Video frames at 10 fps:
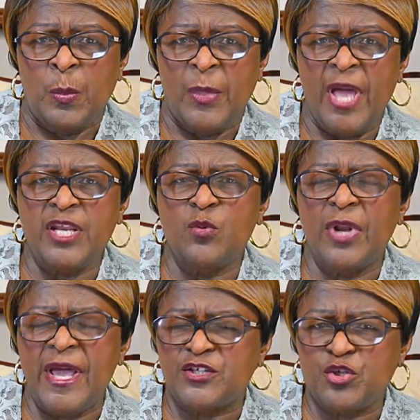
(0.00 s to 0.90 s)
And he will
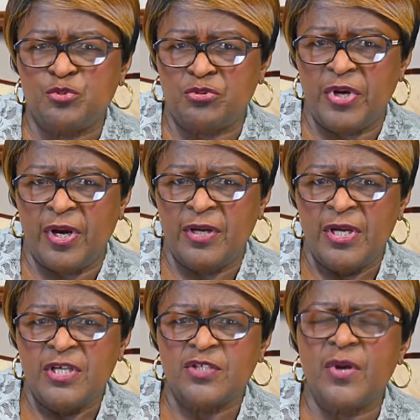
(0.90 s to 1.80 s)
answer prayer.
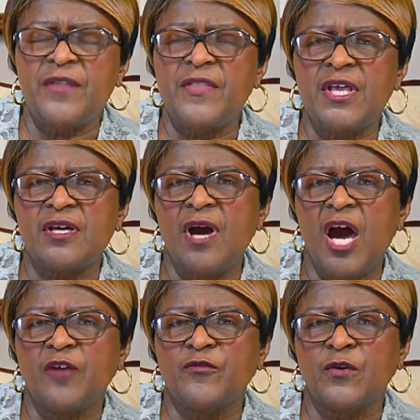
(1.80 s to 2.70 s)
So I thank
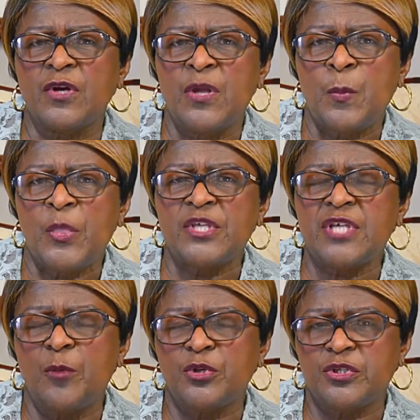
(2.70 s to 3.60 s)
God for this
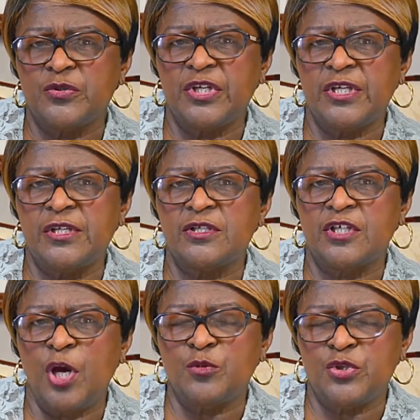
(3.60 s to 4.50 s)
opportunity to
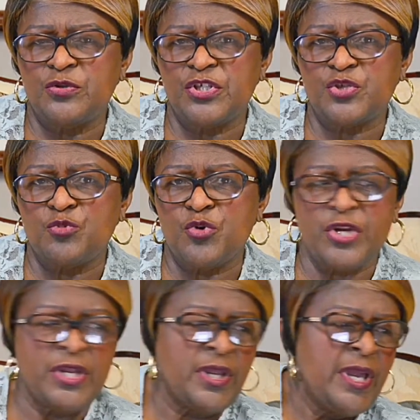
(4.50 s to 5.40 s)
come to you this
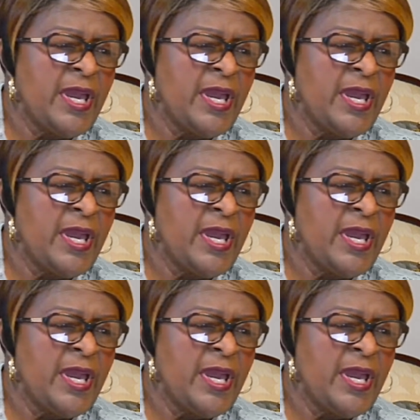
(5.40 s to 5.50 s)
morning.